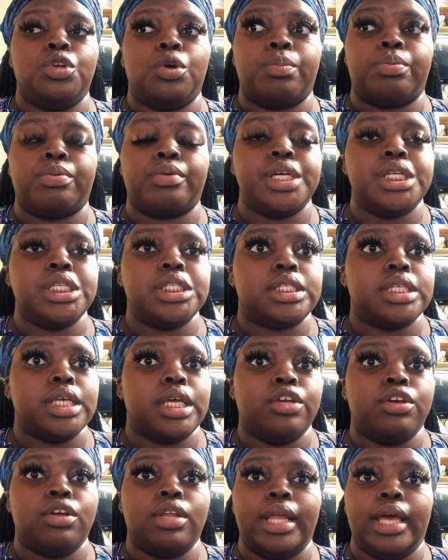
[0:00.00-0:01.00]

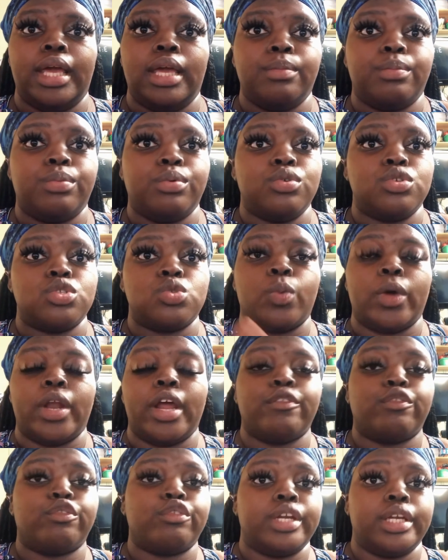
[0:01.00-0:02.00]
printing, your labels,
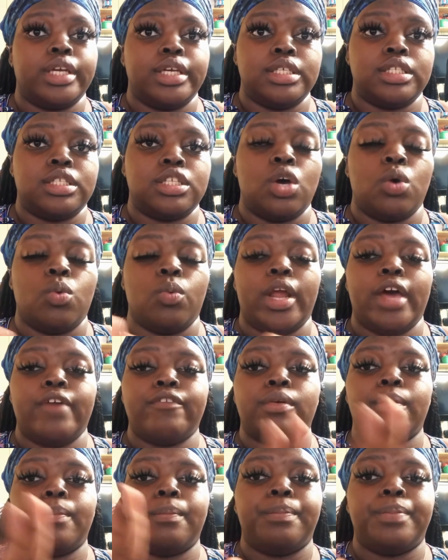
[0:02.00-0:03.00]
whatever it is,
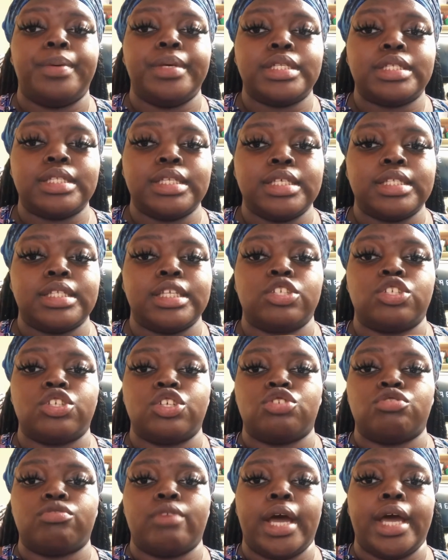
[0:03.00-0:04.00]
whatever business that
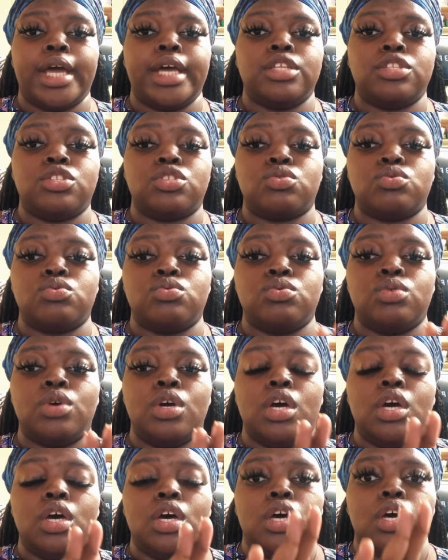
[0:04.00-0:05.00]
you're trying to
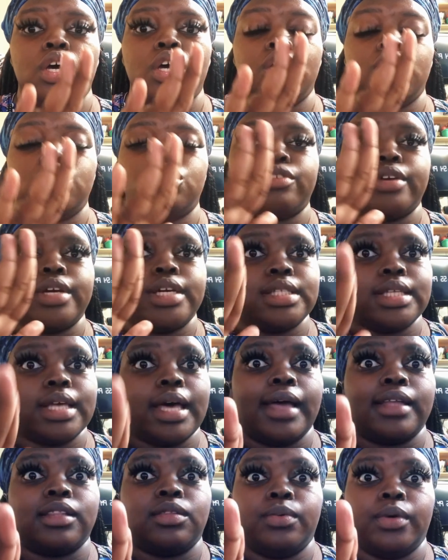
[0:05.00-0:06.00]

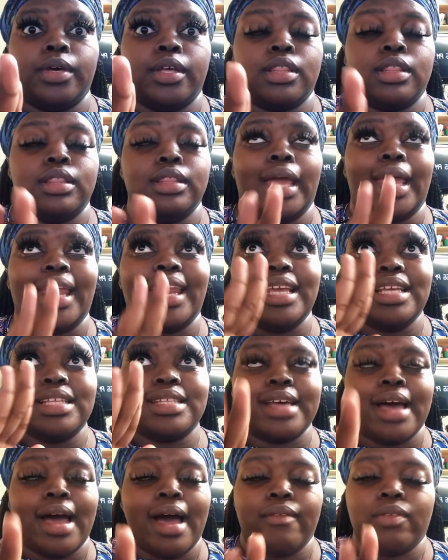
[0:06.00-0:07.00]
transact with, they need
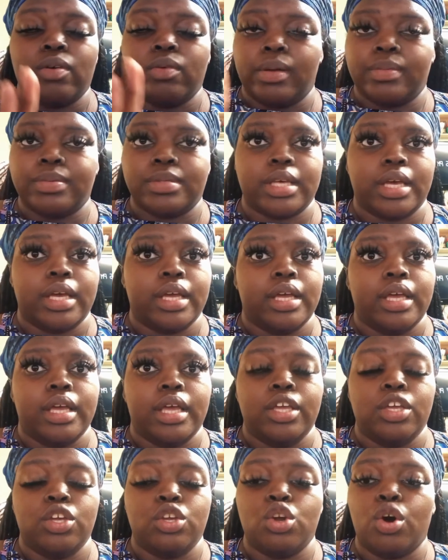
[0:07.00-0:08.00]
to have a website.
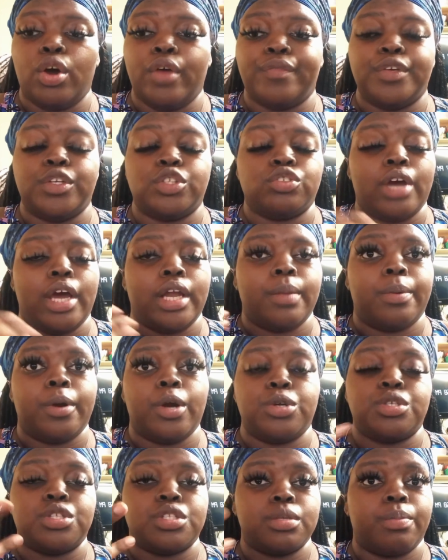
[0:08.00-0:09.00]
If you're trying to
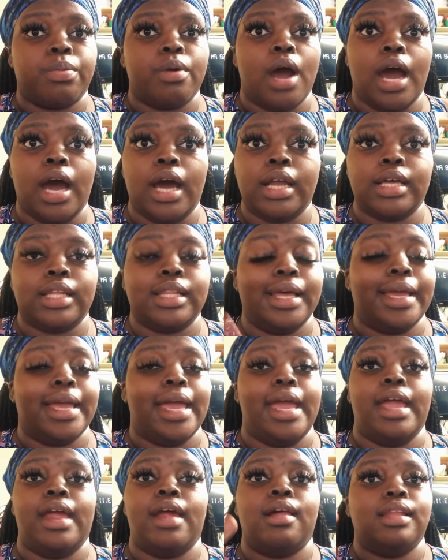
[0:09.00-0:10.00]
purchase a product like
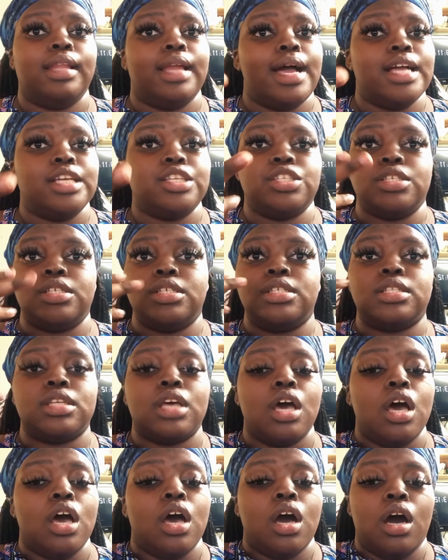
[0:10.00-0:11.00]
hair, lashes,
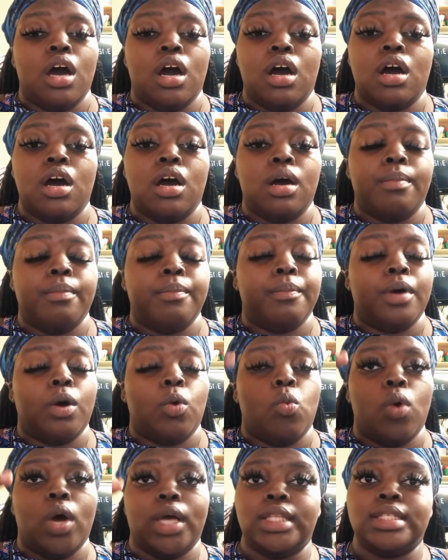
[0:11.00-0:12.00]

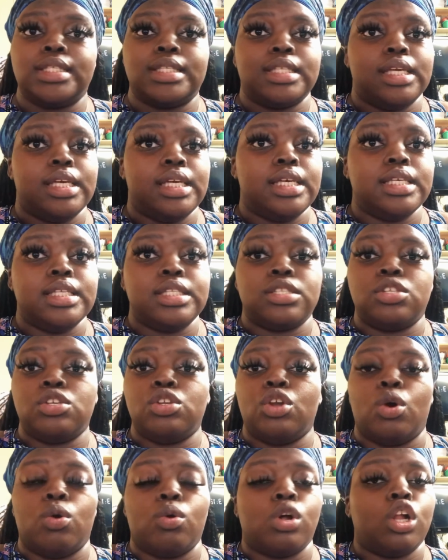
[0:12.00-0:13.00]

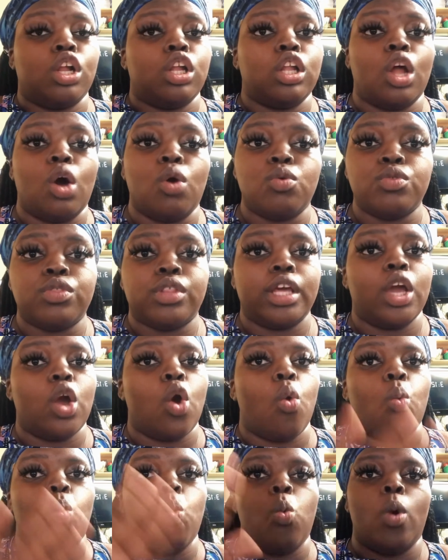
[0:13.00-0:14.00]
onesies, clothing,
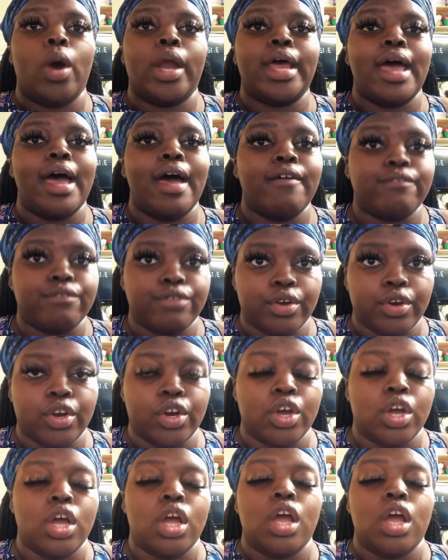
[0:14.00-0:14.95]
whatever,